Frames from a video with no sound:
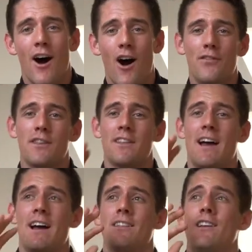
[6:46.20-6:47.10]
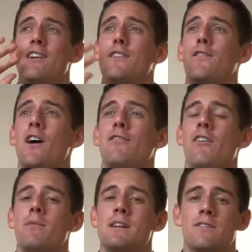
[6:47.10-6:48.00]
after that, the last
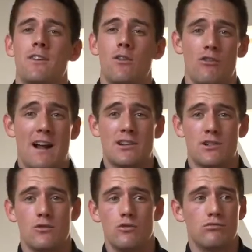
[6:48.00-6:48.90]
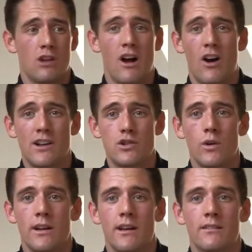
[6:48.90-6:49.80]
35 minutes of it were actual, like, I
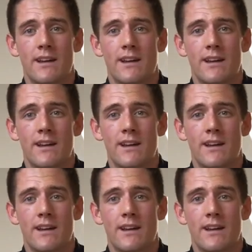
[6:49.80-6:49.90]
enjoyed it.